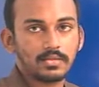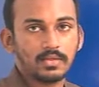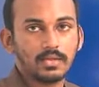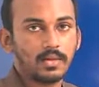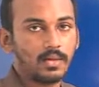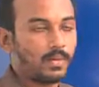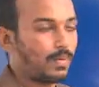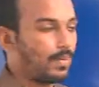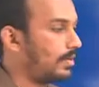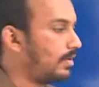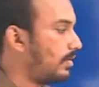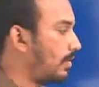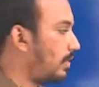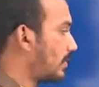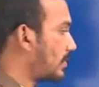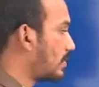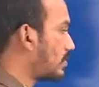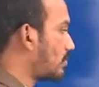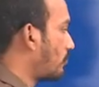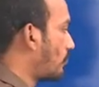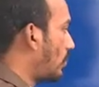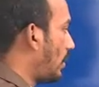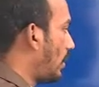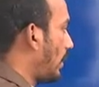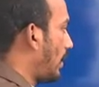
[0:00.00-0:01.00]
Swelling
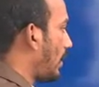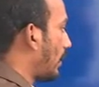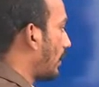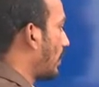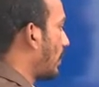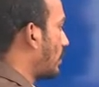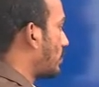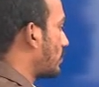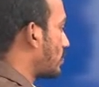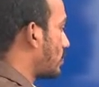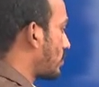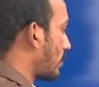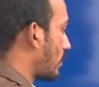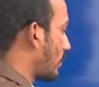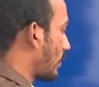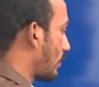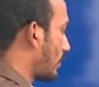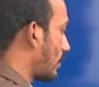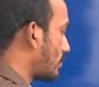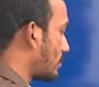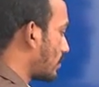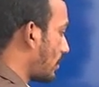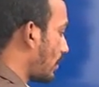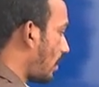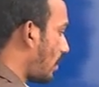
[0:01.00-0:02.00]
and shrinkage are
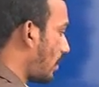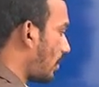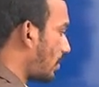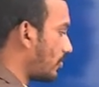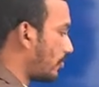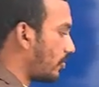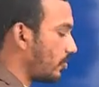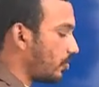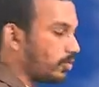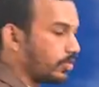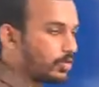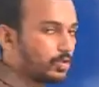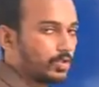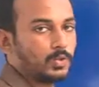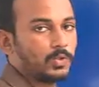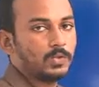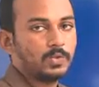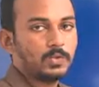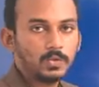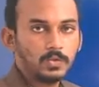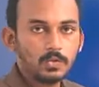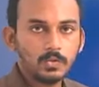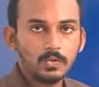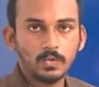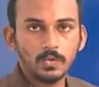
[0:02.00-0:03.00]
due to
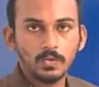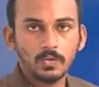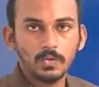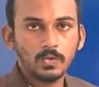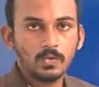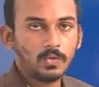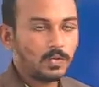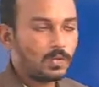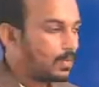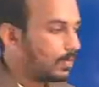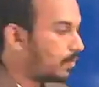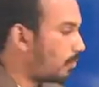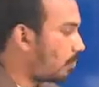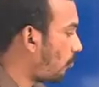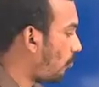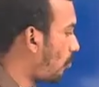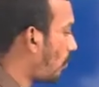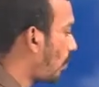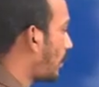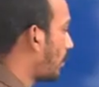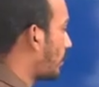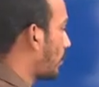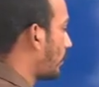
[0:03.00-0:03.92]
water.